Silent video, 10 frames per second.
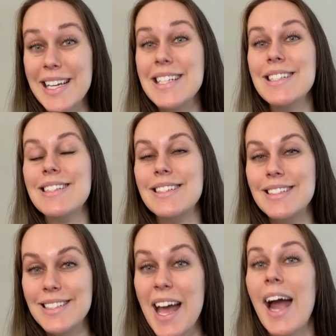is
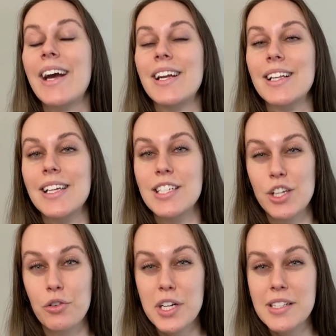technically
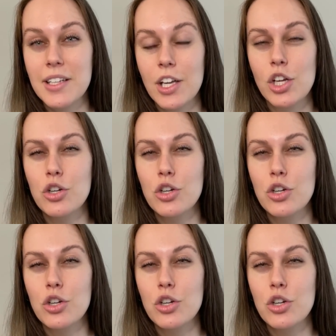decreasing,